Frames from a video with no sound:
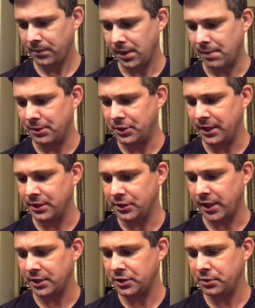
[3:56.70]
Uh, but you get
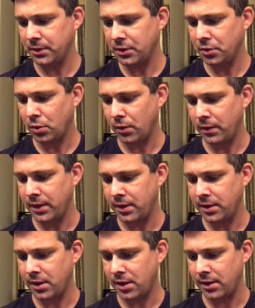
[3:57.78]
Joshua Corin on
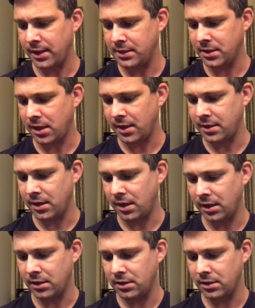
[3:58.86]
art and Todd Nauck,